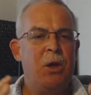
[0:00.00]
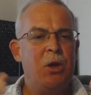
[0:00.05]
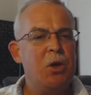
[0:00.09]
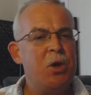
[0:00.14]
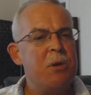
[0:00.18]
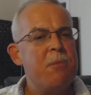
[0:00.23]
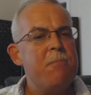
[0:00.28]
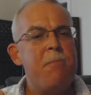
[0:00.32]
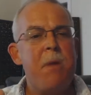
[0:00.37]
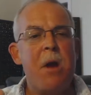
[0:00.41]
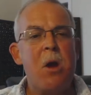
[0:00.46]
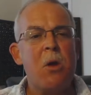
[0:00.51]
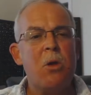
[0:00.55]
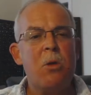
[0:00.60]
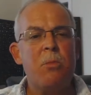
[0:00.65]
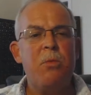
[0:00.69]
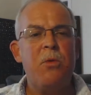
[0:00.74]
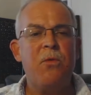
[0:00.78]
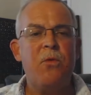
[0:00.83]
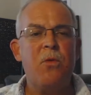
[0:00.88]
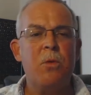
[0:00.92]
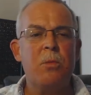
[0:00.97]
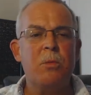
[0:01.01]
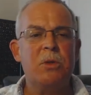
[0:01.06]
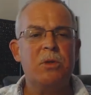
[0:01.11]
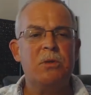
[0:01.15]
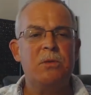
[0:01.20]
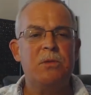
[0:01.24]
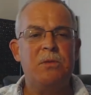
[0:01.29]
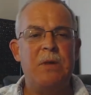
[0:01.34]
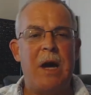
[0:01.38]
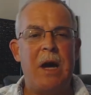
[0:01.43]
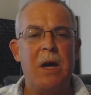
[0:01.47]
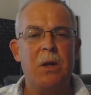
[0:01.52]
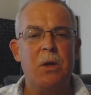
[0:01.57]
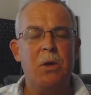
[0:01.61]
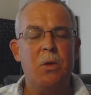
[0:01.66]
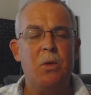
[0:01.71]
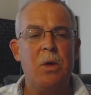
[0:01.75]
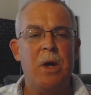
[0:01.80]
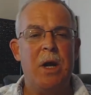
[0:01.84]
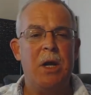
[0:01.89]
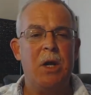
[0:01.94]
to compare the performance of
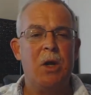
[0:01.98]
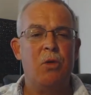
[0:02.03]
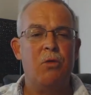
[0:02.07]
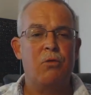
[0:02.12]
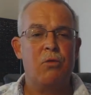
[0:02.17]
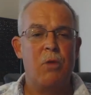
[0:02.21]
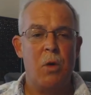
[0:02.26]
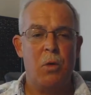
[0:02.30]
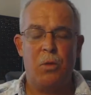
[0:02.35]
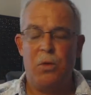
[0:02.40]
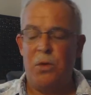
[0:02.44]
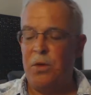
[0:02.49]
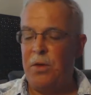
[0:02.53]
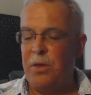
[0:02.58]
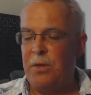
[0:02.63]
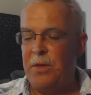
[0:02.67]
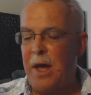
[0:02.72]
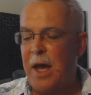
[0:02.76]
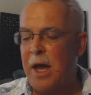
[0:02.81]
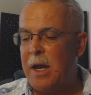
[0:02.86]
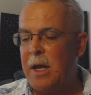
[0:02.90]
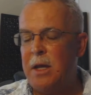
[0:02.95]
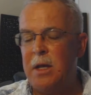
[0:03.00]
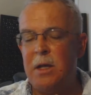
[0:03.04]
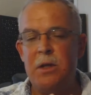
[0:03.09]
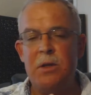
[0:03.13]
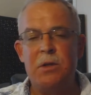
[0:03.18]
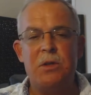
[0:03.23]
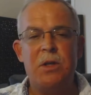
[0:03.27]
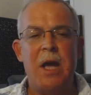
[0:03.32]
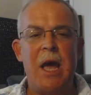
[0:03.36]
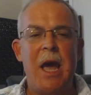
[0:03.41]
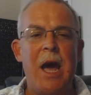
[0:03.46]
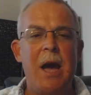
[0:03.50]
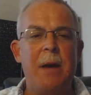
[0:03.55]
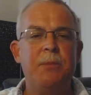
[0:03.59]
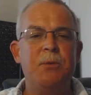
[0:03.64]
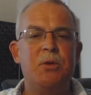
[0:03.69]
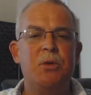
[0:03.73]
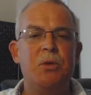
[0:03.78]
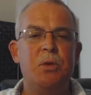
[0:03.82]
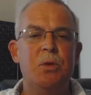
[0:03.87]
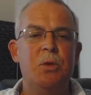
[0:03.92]
value and growth. That is
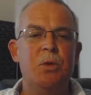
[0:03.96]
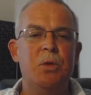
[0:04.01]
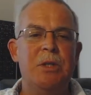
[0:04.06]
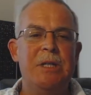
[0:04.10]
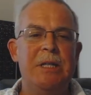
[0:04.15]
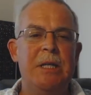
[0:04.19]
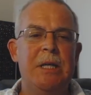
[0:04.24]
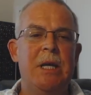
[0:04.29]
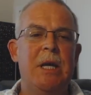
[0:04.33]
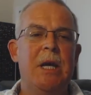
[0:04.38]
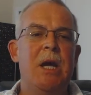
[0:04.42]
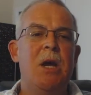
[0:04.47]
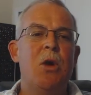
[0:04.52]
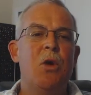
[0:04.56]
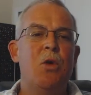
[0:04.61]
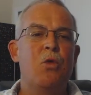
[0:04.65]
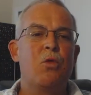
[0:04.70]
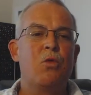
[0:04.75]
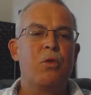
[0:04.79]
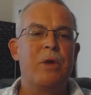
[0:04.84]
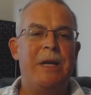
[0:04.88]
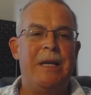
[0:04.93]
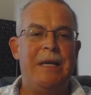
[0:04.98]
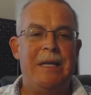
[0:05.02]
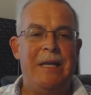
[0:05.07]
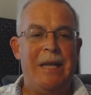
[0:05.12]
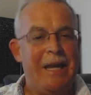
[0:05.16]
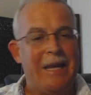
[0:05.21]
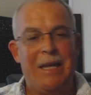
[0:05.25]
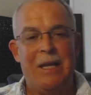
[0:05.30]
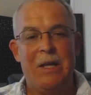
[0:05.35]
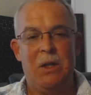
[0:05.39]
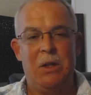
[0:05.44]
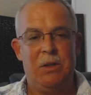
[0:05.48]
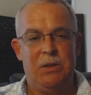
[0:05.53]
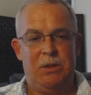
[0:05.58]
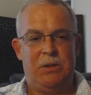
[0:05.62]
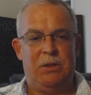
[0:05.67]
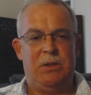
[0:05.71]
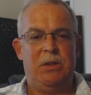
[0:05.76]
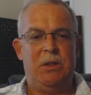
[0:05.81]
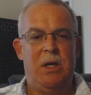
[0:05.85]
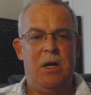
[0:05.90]
absolutely
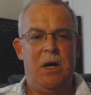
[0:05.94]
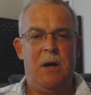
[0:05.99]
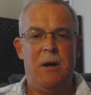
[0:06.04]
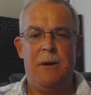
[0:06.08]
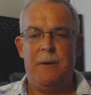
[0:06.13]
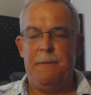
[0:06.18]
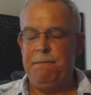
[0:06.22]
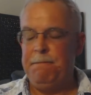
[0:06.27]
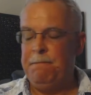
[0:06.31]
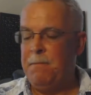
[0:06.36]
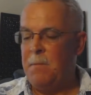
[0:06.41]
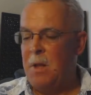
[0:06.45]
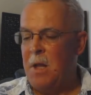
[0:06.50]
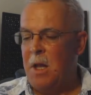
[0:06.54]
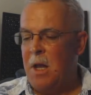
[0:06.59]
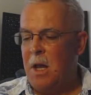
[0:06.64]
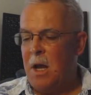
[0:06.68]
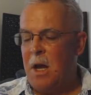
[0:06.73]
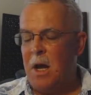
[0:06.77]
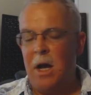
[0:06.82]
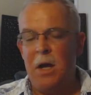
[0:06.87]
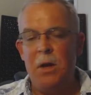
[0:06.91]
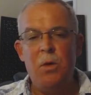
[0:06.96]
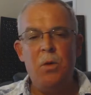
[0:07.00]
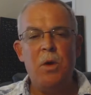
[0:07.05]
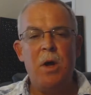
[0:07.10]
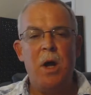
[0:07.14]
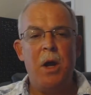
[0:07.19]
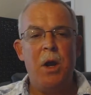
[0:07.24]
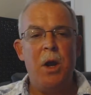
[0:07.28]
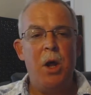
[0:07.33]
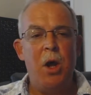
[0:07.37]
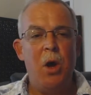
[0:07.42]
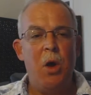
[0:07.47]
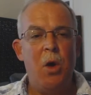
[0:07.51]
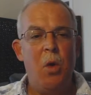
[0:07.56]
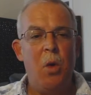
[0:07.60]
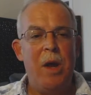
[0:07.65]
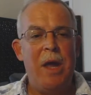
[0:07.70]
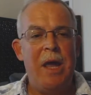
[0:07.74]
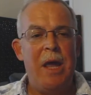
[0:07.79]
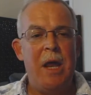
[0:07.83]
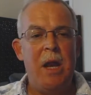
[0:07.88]
ridiculous. I do not
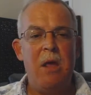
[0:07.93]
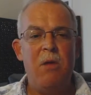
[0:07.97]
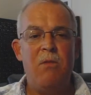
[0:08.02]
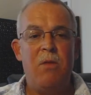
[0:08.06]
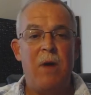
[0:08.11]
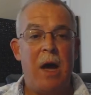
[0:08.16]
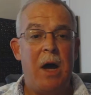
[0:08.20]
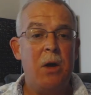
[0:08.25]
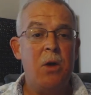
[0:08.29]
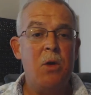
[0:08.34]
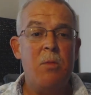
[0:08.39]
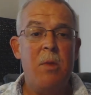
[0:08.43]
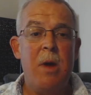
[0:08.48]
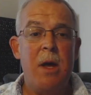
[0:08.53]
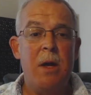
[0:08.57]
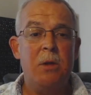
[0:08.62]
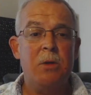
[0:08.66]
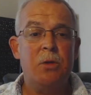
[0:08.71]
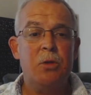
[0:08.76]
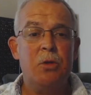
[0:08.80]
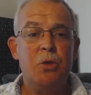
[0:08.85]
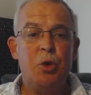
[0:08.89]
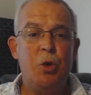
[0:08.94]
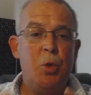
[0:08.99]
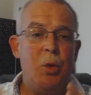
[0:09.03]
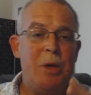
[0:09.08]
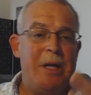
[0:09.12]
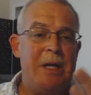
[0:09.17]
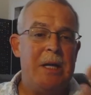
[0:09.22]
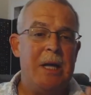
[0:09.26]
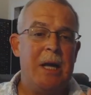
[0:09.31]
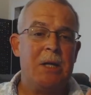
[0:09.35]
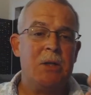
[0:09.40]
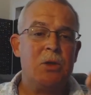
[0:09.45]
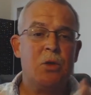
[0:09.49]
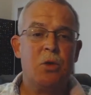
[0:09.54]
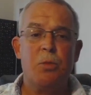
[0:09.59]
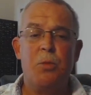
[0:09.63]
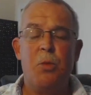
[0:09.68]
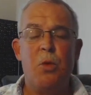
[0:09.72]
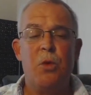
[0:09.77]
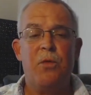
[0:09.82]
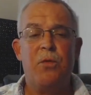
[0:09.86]
know any value managers who index
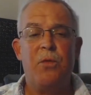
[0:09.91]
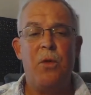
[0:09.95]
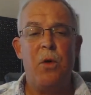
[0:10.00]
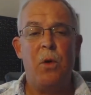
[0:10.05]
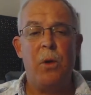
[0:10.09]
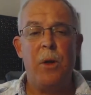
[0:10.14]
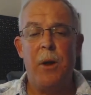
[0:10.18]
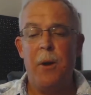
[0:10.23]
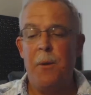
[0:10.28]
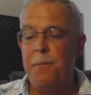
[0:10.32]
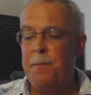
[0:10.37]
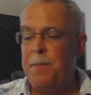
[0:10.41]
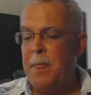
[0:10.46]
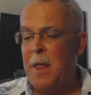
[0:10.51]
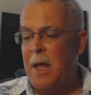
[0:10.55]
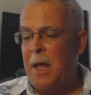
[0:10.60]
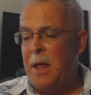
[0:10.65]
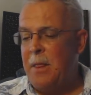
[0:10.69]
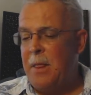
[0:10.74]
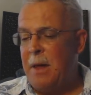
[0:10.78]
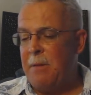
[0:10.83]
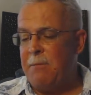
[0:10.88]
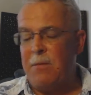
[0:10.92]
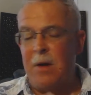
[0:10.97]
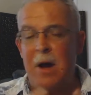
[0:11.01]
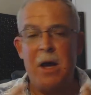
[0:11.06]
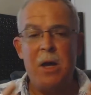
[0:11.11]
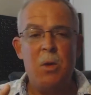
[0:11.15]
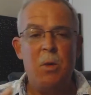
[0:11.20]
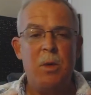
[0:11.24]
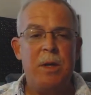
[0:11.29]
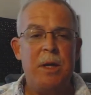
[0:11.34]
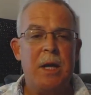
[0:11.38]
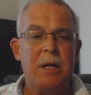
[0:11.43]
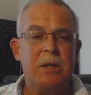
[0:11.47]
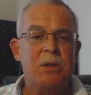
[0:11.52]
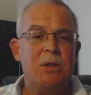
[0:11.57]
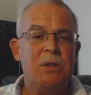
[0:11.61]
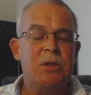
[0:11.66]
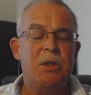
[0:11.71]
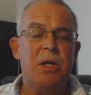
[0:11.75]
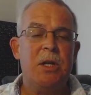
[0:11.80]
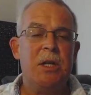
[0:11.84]
their portfolio. That value
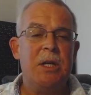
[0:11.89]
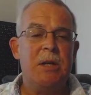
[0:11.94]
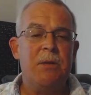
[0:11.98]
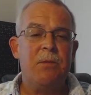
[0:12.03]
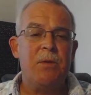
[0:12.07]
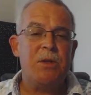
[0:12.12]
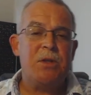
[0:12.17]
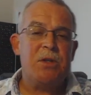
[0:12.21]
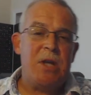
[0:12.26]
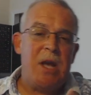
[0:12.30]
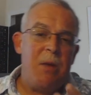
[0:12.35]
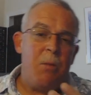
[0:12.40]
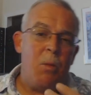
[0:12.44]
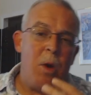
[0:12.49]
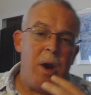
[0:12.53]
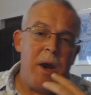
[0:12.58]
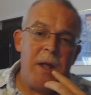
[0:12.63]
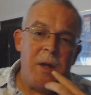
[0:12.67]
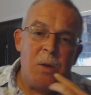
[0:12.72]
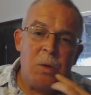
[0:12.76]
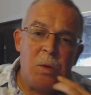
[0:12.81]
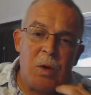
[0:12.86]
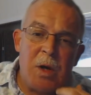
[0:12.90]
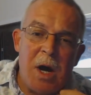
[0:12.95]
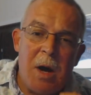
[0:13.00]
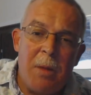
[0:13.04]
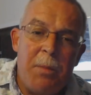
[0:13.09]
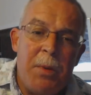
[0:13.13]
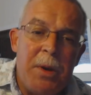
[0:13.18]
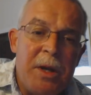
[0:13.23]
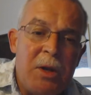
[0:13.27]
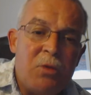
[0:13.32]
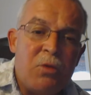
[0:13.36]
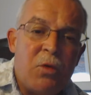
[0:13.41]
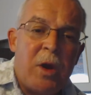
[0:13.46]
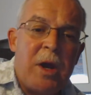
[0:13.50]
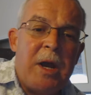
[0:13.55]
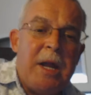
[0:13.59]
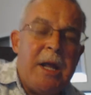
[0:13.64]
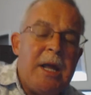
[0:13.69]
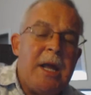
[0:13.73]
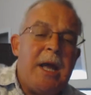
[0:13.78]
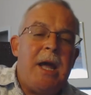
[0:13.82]
index is going to give the same weighting to a company
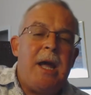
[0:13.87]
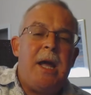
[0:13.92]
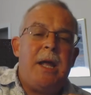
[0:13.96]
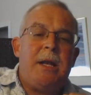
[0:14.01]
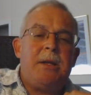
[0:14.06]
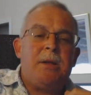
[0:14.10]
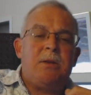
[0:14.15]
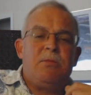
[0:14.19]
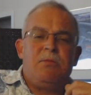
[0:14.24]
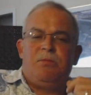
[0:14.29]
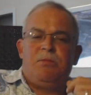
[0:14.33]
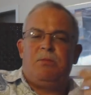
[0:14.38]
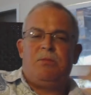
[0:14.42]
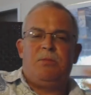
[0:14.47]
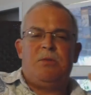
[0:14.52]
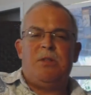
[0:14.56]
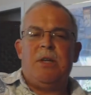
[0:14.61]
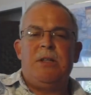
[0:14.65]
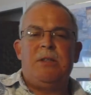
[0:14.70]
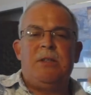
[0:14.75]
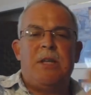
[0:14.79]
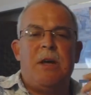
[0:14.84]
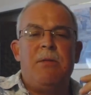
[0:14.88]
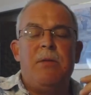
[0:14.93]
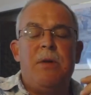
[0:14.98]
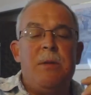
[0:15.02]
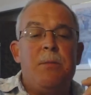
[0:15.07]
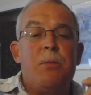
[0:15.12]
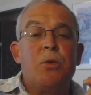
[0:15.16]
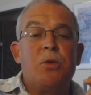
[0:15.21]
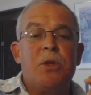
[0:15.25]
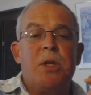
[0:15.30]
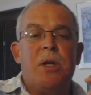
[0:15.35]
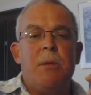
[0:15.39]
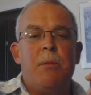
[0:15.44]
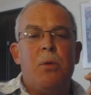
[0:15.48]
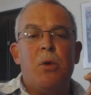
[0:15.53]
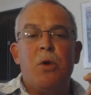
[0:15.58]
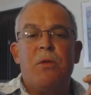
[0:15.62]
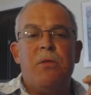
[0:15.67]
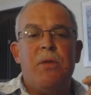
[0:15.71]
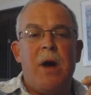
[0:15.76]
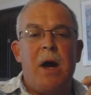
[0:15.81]
trading at, say, 70% of
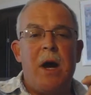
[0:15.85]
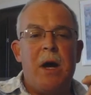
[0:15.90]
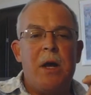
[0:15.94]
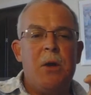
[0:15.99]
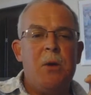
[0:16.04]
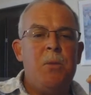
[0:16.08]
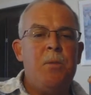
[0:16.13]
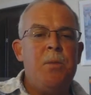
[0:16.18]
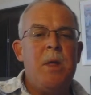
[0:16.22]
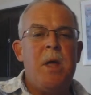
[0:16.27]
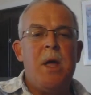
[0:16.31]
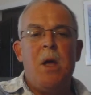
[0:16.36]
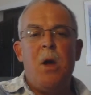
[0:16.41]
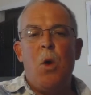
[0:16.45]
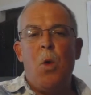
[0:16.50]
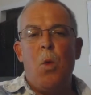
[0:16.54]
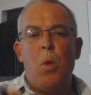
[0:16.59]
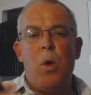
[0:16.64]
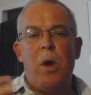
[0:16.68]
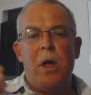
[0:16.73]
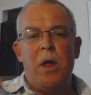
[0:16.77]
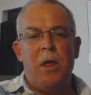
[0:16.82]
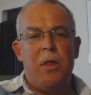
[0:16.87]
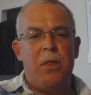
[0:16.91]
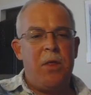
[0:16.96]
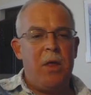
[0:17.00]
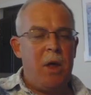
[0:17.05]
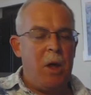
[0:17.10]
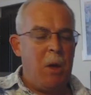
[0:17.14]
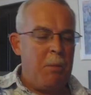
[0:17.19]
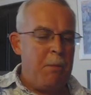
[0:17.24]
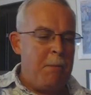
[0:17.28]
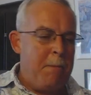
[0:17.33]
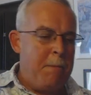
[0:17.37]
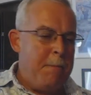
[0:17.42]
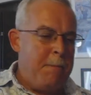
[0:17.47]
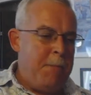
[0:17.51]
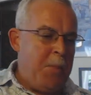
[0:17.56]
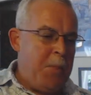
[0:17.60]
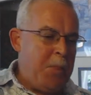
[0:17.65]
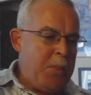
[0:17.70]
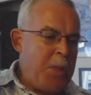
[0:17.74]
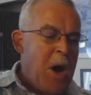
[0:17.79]
book value with
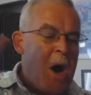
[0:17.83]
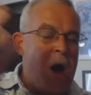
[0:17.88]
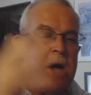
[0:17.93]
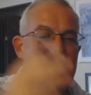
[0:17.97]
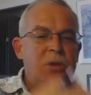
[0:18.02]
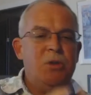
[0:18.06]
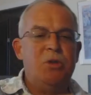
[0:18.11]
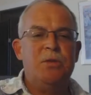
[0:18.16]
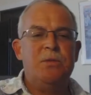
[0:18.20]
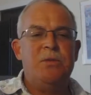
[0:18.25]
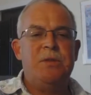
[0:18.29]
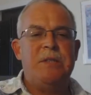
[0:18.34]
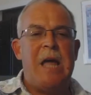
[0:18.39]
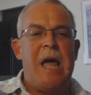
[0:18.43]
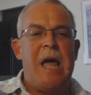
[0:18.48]
tons of